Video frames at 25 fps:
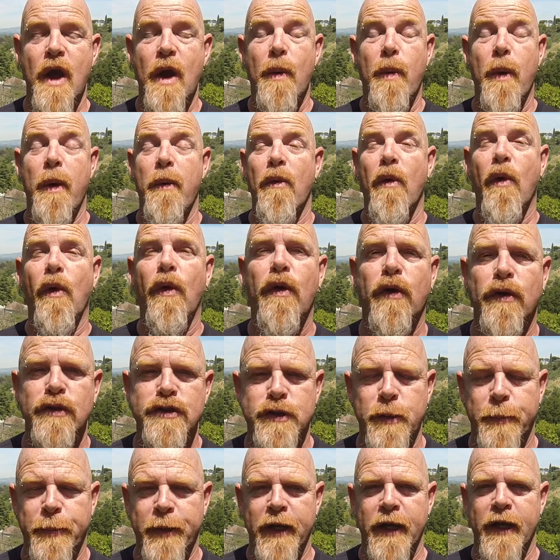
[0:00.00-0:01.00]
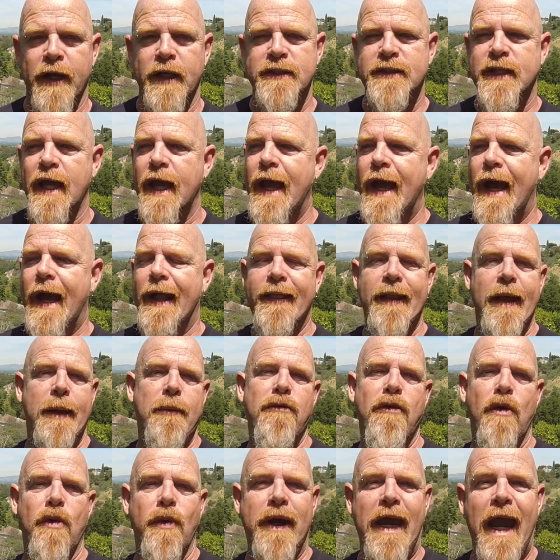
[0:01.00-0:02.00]
we were all entrepreneurs and they
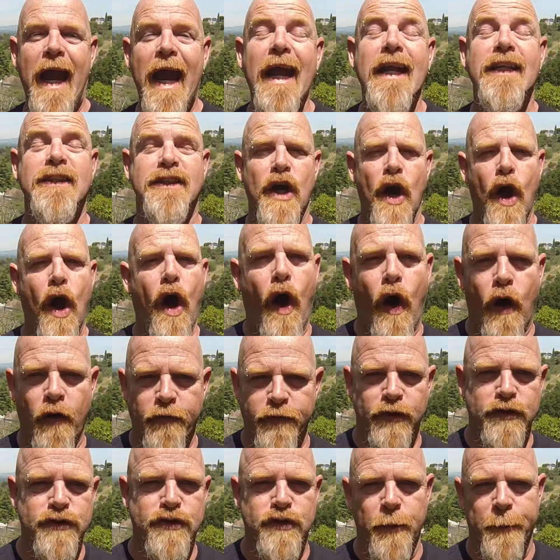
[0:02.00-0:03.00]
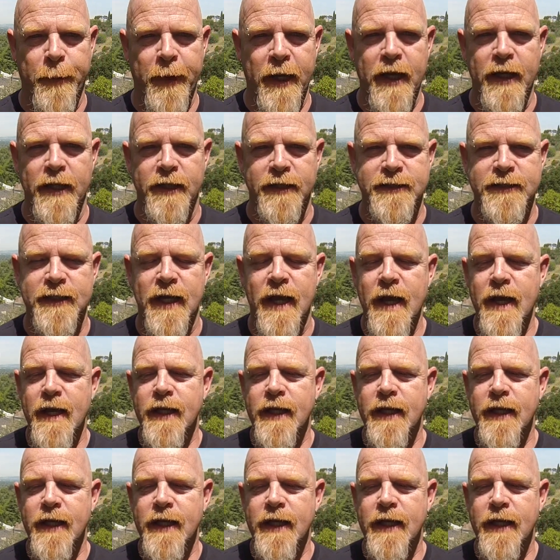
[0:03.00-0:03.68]
were all kids of entrepreneurs.